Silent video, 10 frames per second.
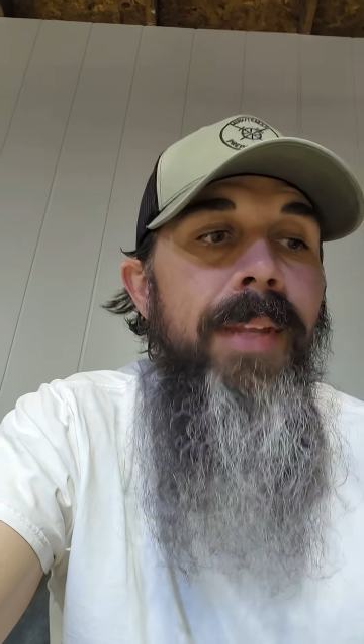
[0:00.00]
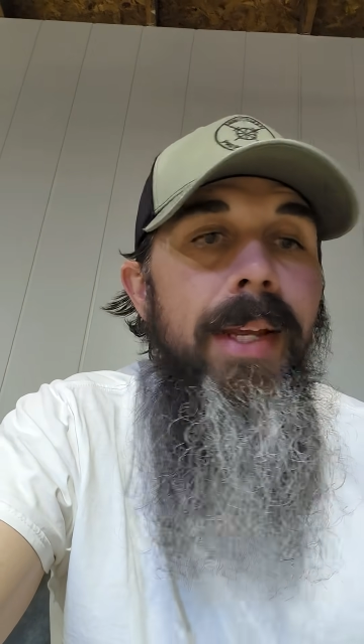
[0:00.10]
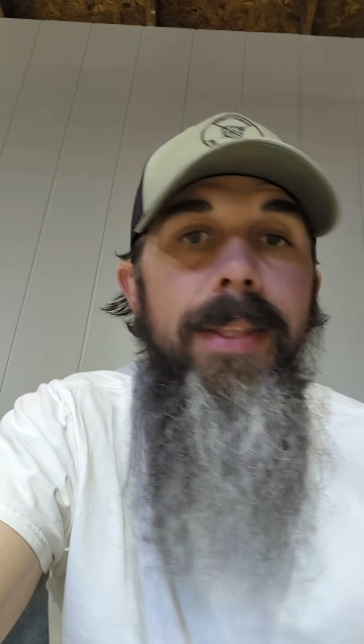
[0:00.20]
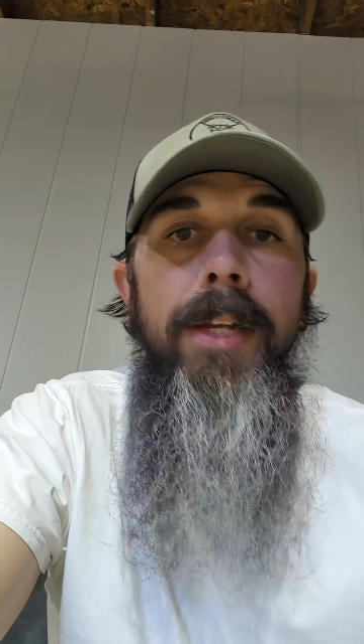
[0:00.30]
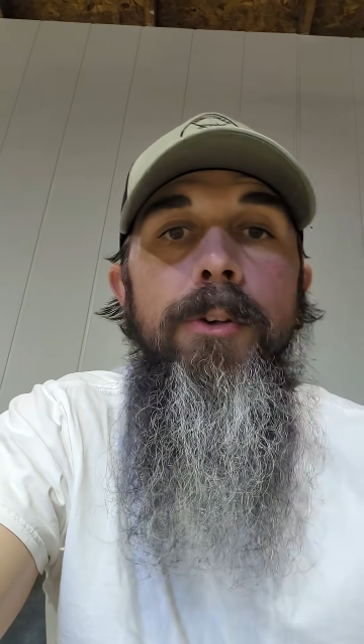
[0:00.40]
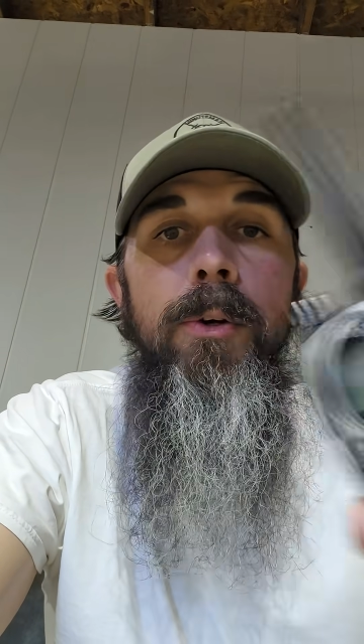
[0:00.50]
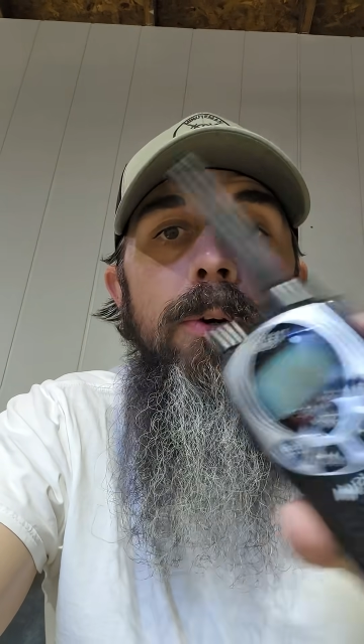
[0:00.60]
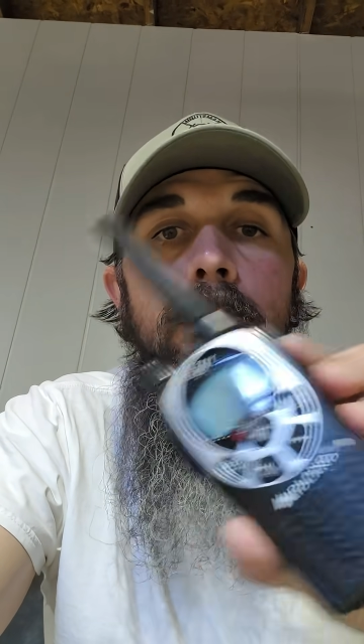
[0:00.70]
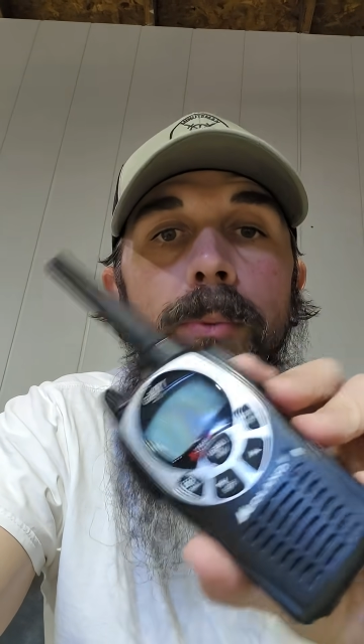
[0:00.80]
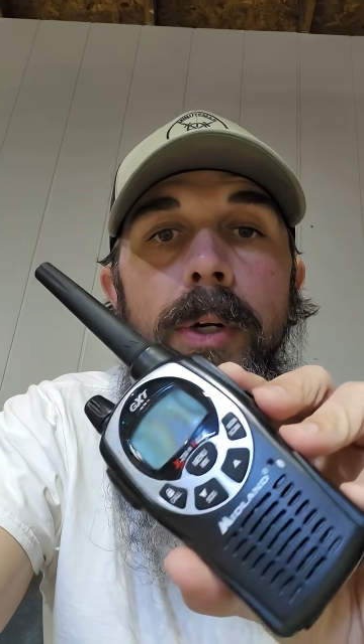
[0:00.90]
And then you're
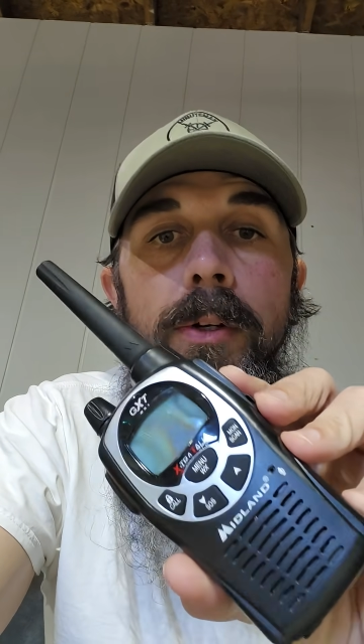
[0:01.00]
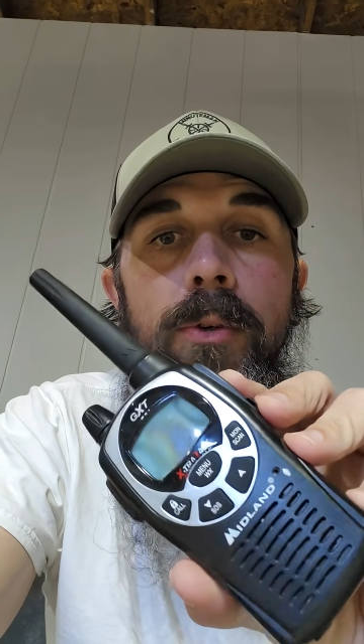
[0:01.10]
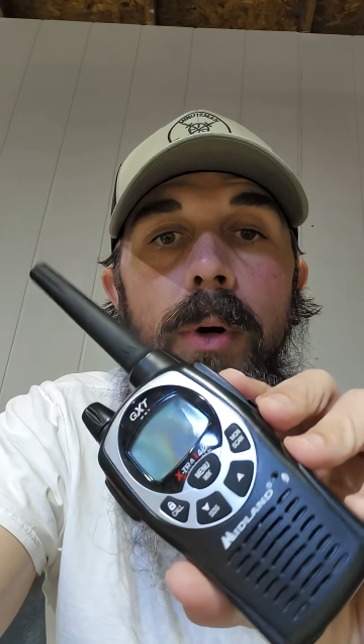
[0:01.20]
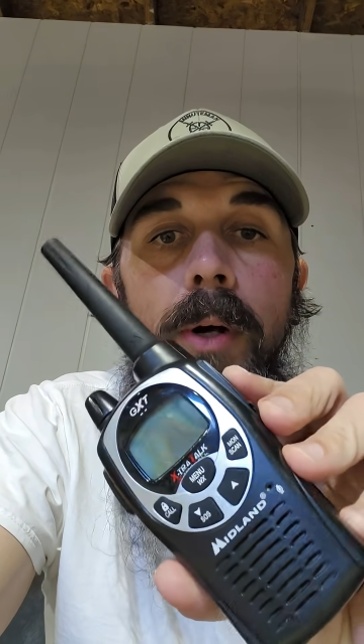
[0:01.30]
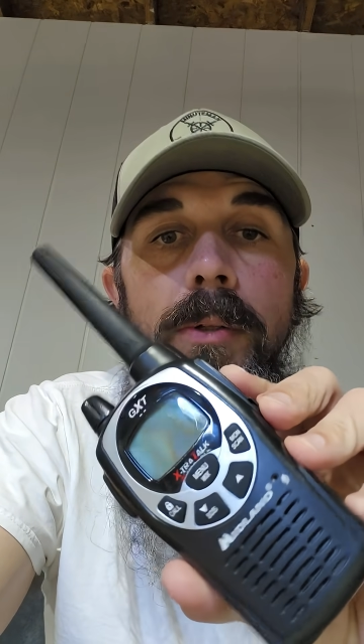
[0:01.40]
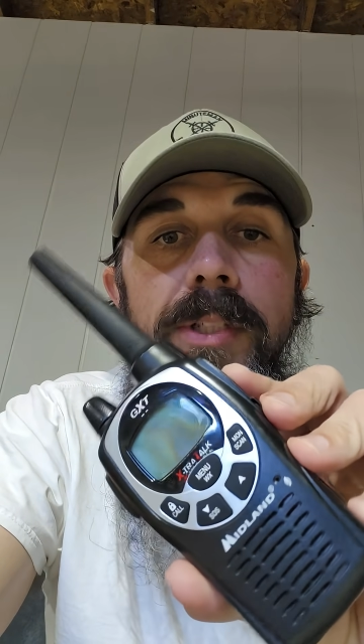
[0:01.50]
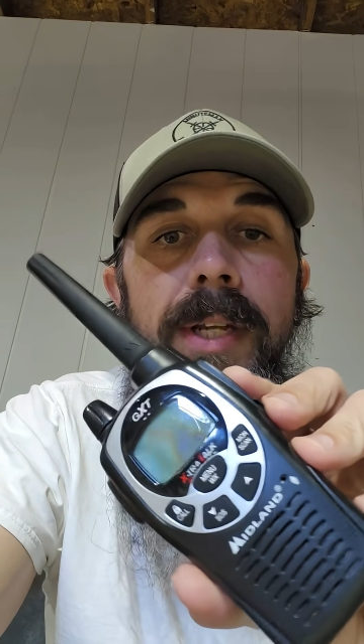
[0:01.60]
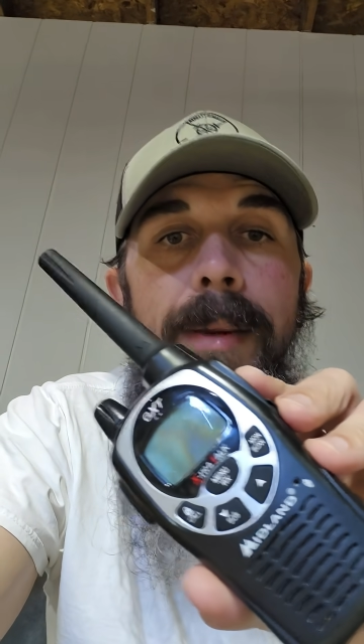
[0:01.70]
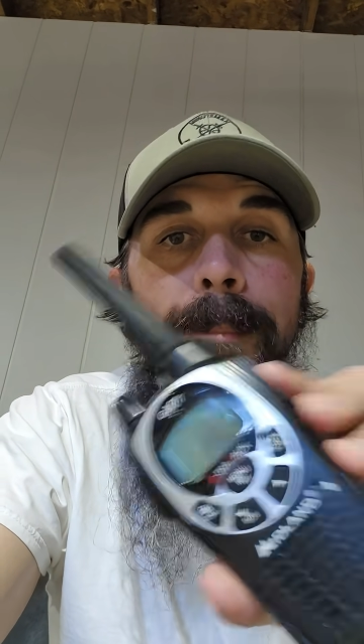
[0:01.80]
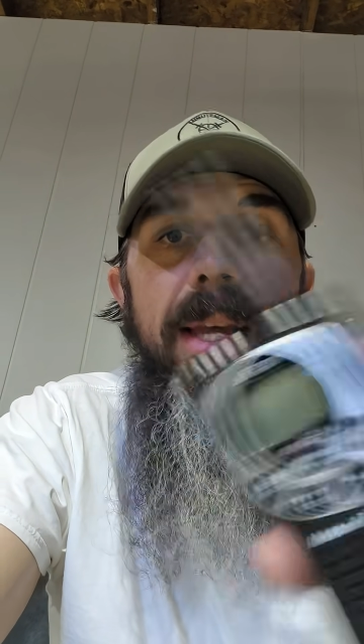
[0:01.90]
going to run across
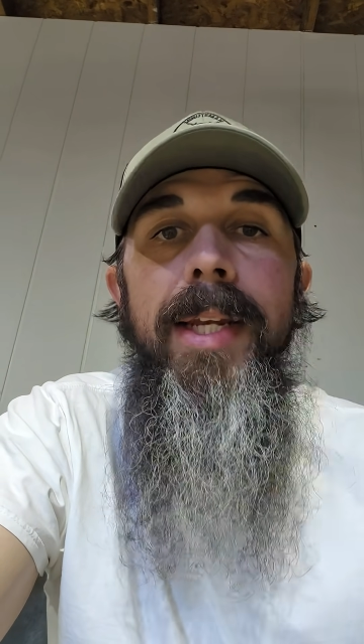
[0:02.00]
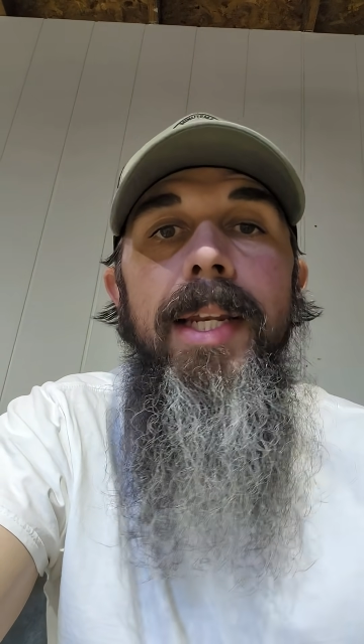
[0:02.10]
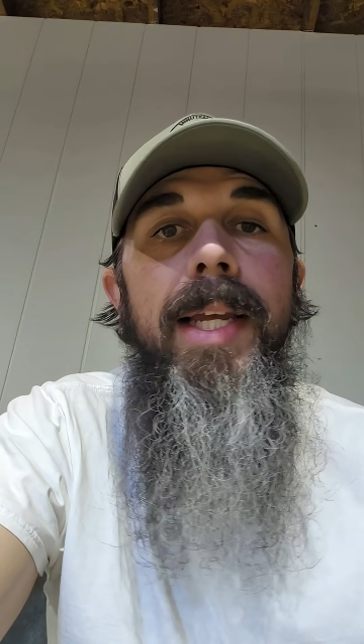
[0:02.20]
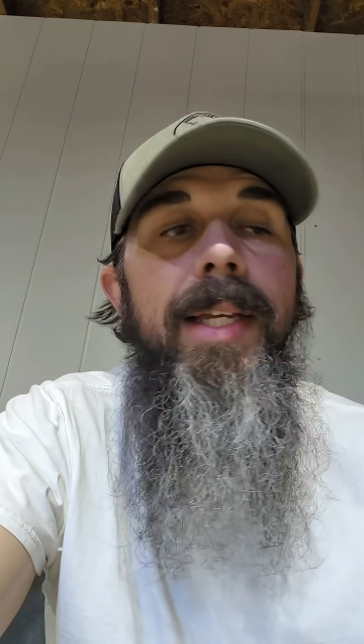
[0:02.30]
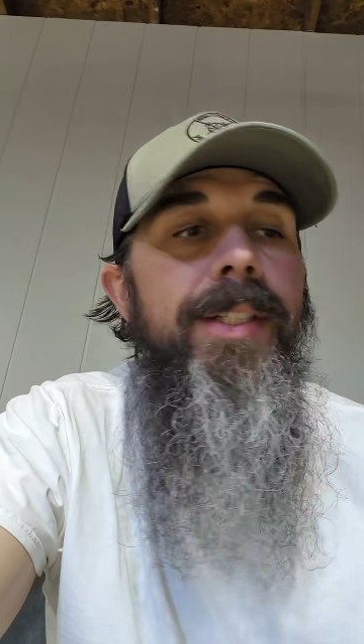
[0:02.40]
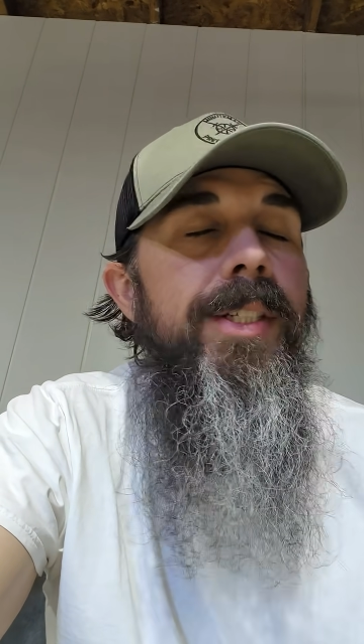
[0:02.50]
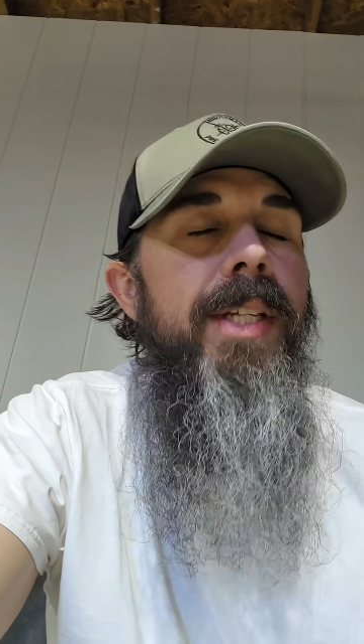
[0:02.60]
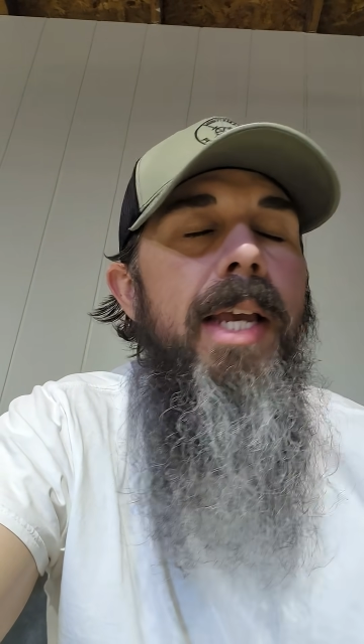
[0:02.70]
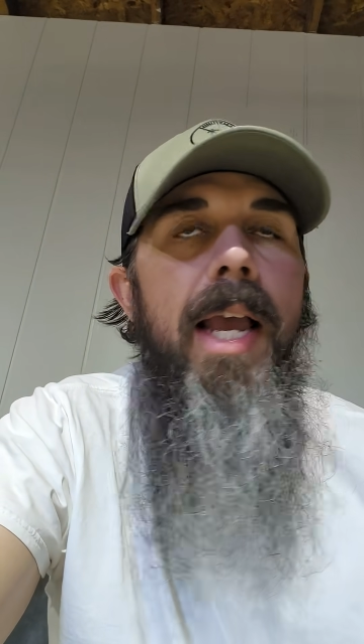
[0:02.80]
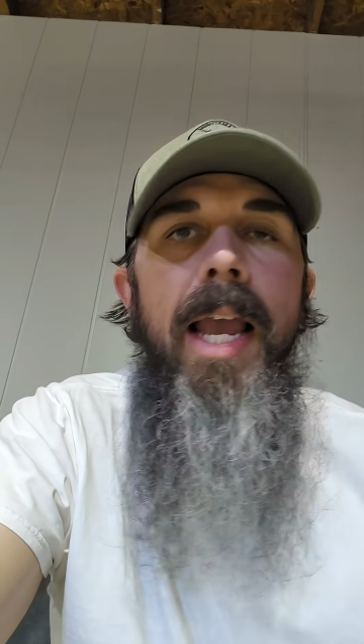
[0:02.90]
Midlands
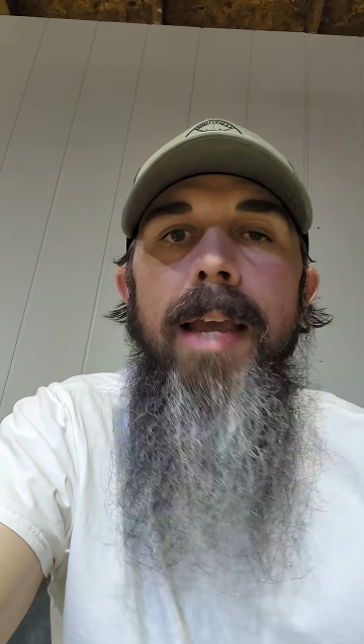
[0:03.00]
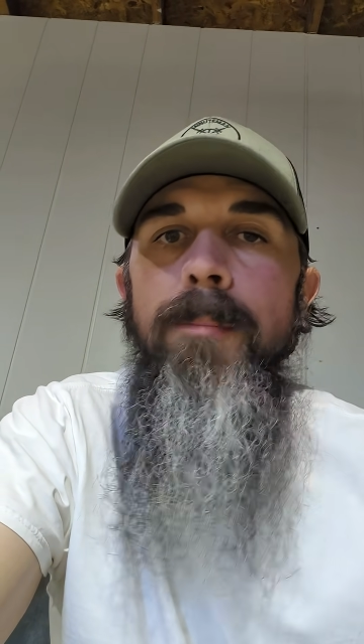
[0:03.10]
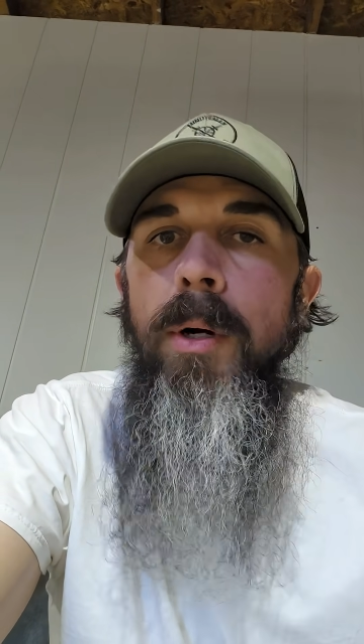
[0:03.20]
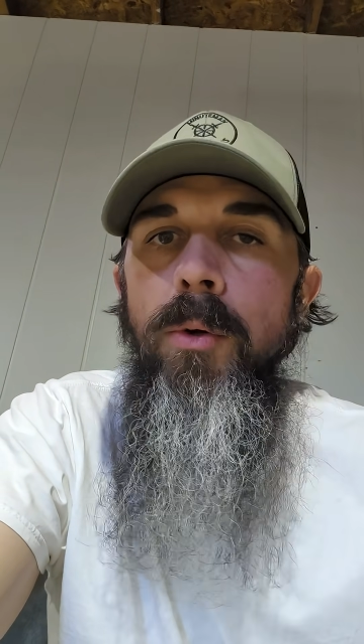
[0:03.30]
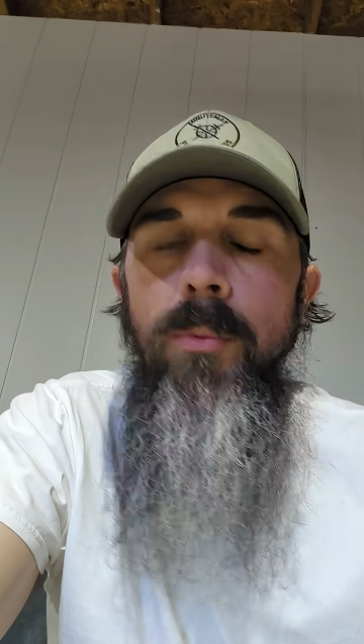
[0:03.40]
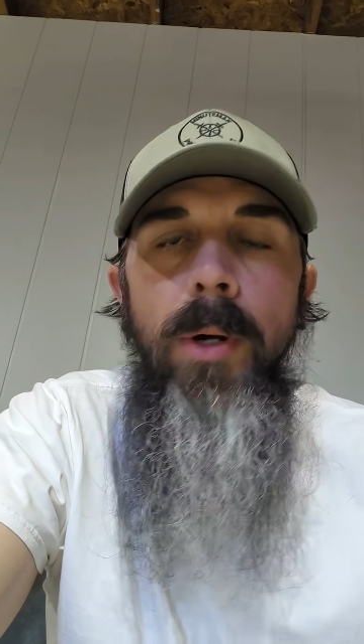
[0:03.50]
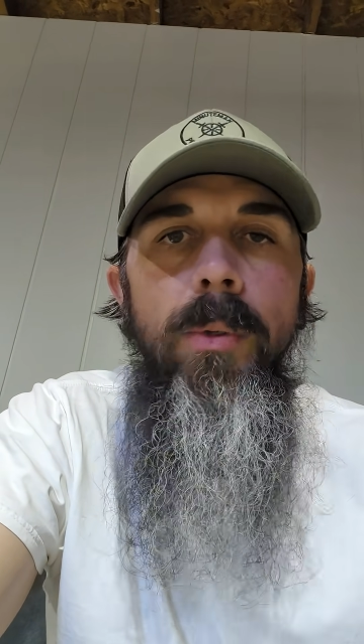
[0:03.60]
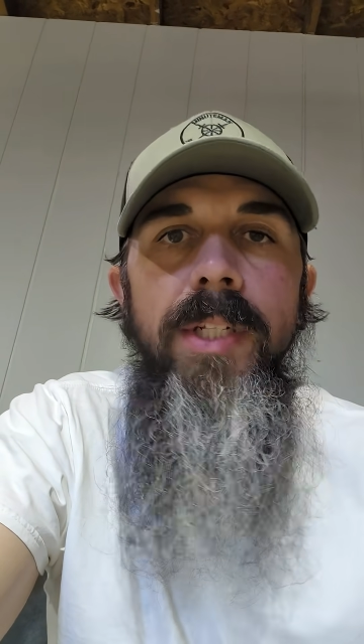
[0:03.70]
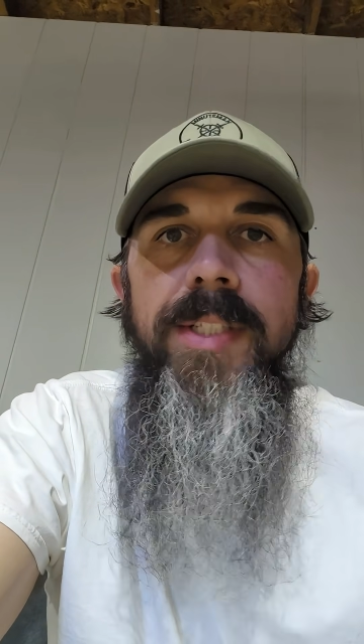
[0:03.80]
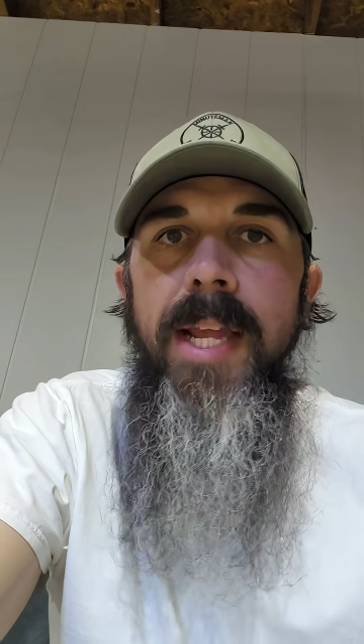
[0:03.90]
and
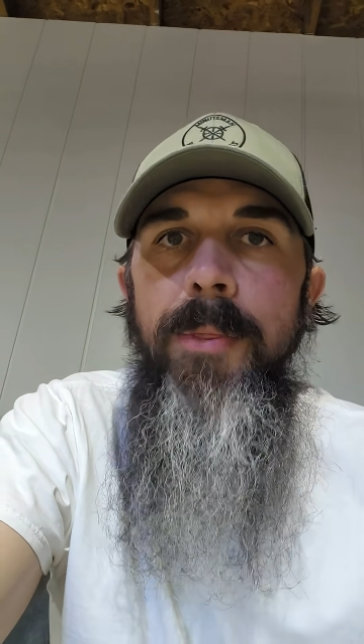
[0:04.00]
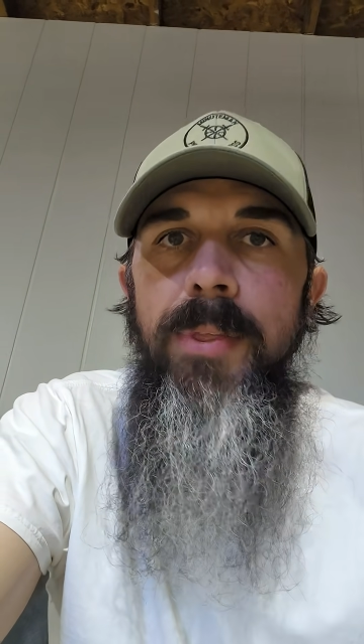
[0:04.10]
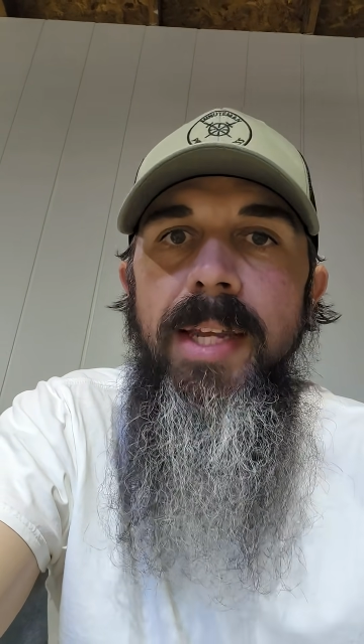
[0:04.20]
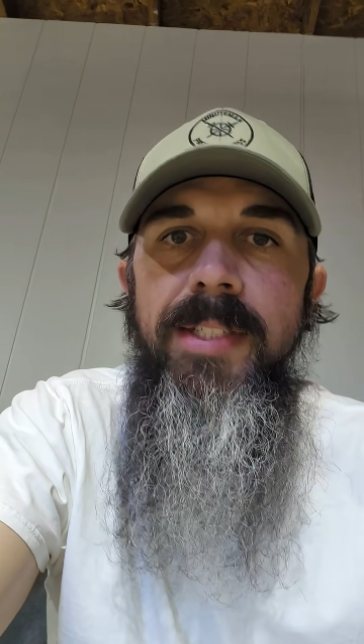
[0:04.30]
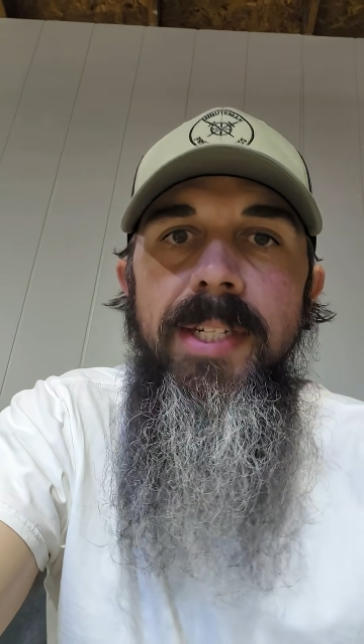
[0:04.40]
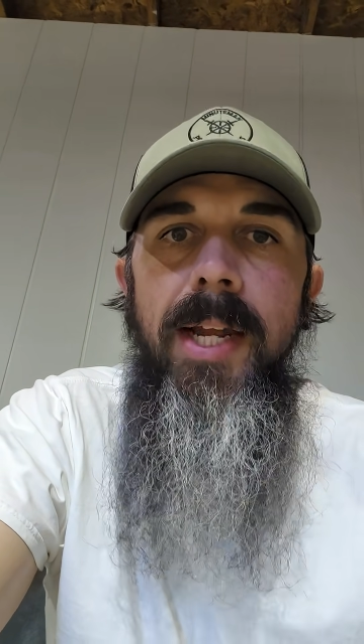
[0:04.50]
Motorolas and things